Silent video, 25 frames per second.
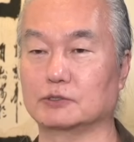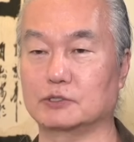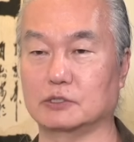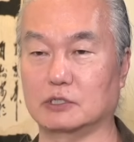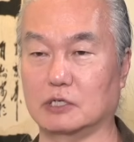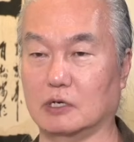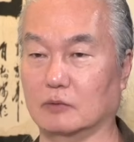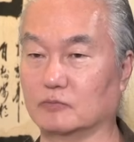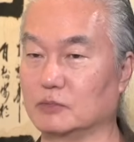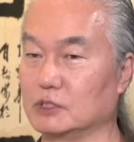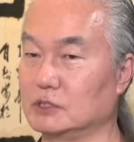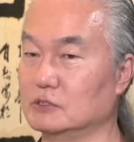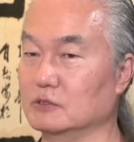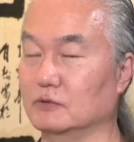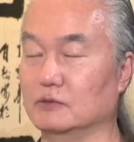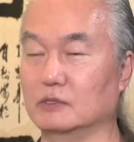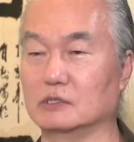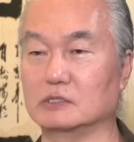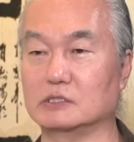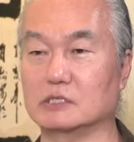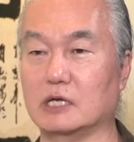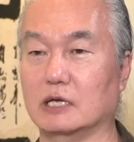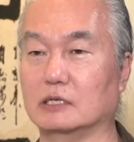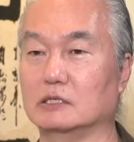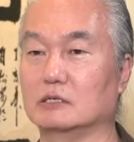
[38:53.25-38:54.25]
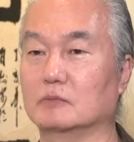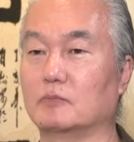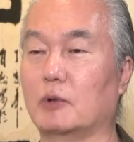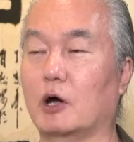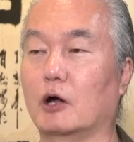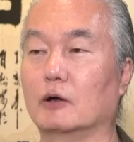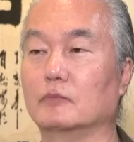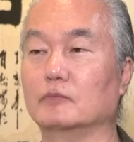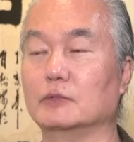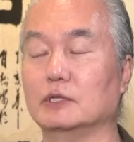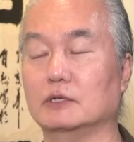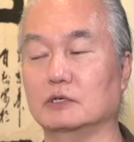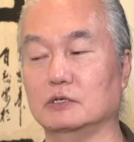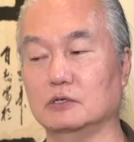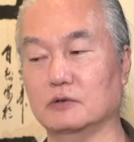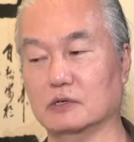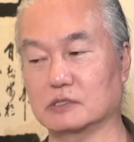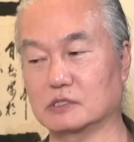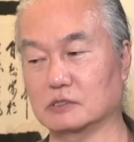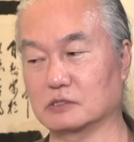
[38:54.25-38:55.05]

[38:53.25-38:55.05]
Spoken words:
to number 2 in the State Department, the U.S.